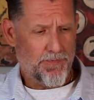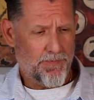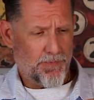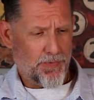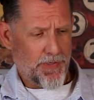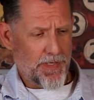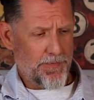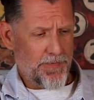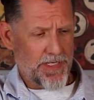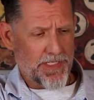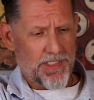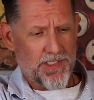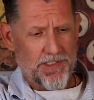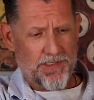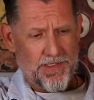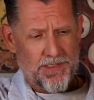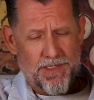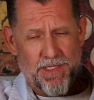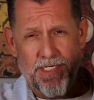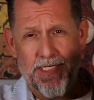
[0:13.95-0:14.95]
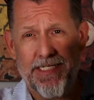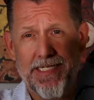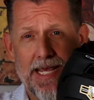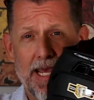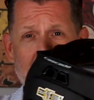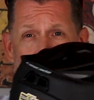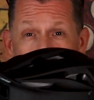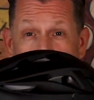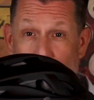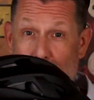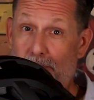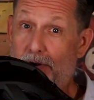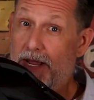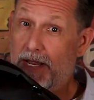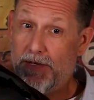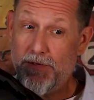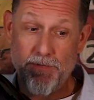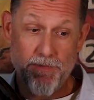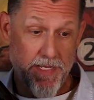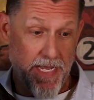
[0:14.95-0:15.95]
pretty much the day the
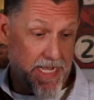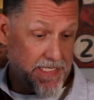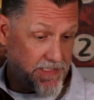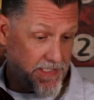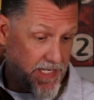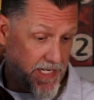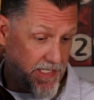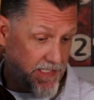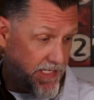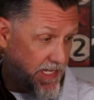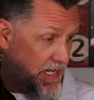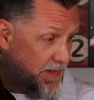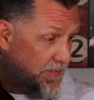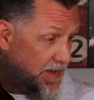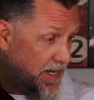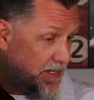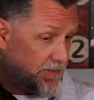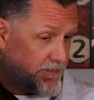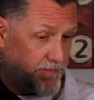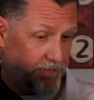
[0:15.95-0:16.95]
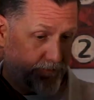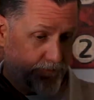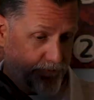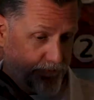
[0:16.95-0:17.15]
brand new Cascade came out.